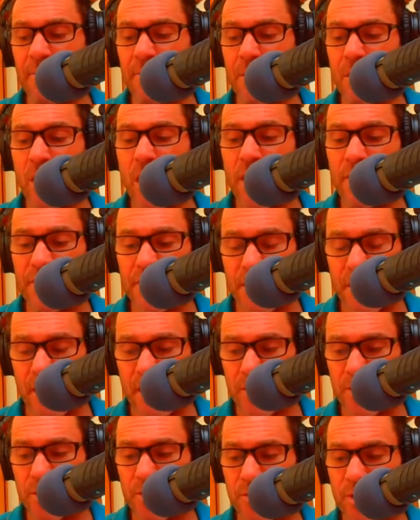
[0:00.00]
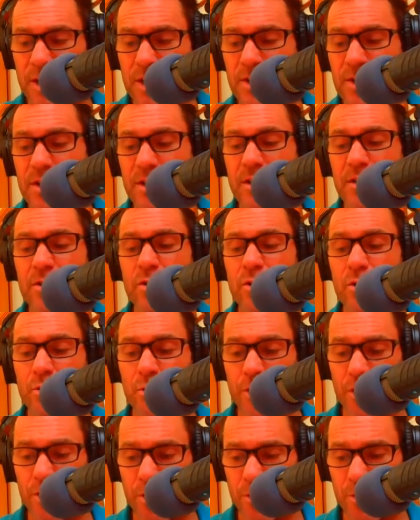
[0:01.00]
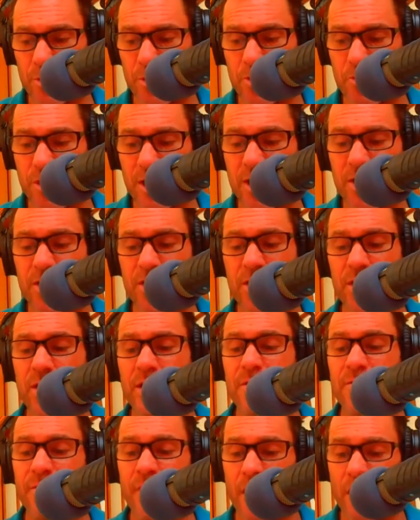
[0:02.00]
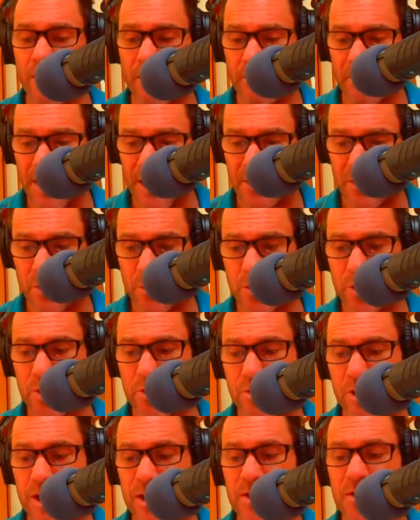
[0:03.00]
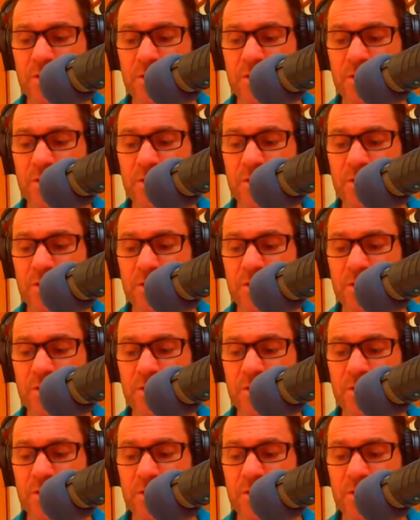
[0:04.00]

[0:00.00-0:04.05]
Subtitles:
lifestyle stress, nutritional stress, environmental stress,